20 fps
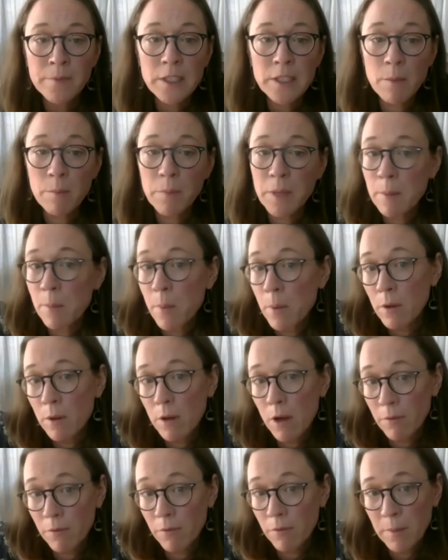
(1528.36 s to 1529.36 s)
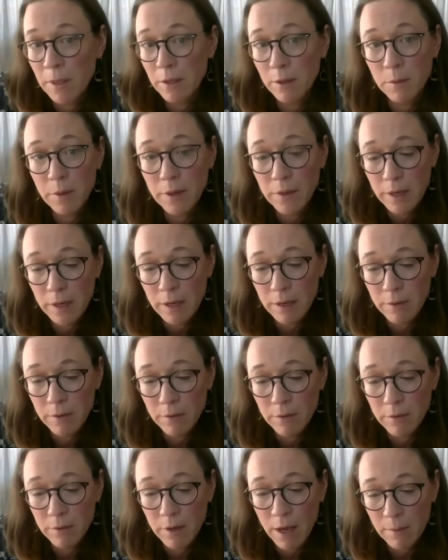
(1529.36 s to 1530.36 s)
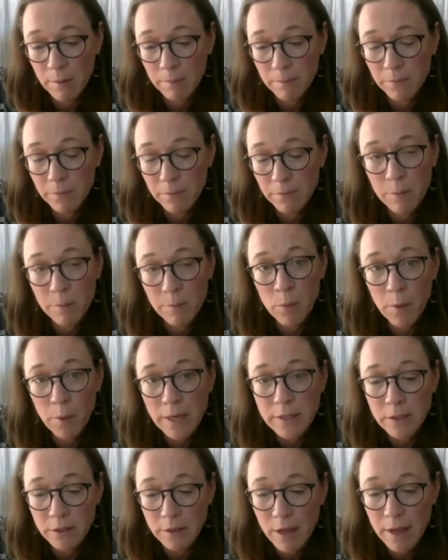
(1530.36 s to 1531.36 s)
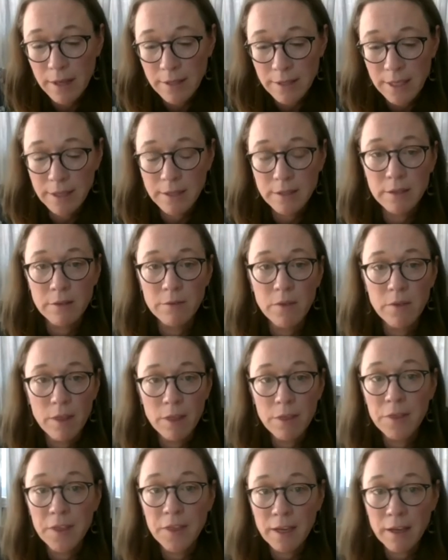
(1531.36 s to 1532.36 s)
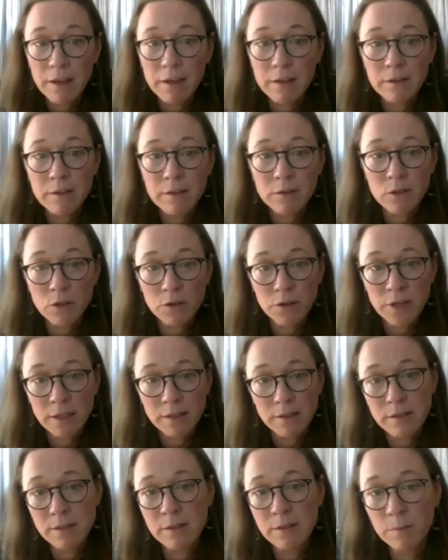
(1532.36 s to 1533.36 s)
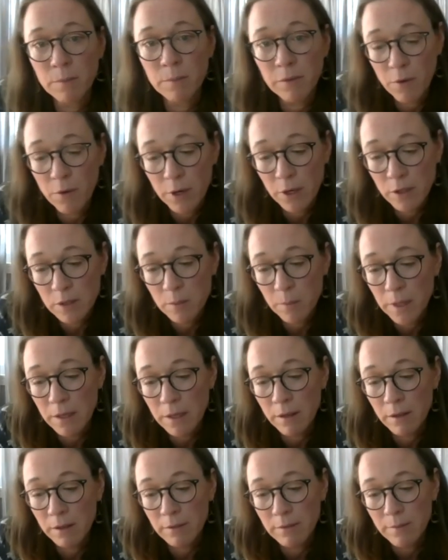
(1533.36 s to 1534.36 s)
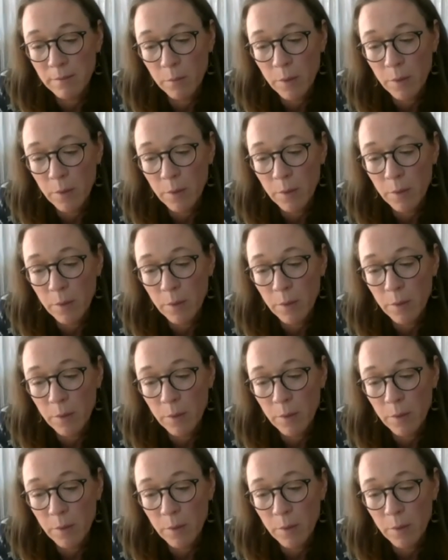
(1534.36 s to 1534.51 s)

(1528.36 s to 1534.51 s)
Some people are familiar with it from a more Western context of think screams before you speak,